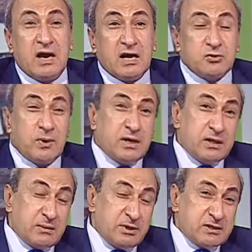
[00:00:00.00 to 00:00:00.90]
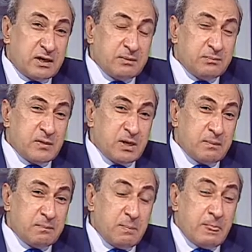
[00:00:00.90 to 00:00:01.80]
Actually, in the
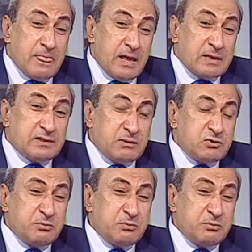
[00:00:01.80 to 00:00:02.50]
meantime, it seems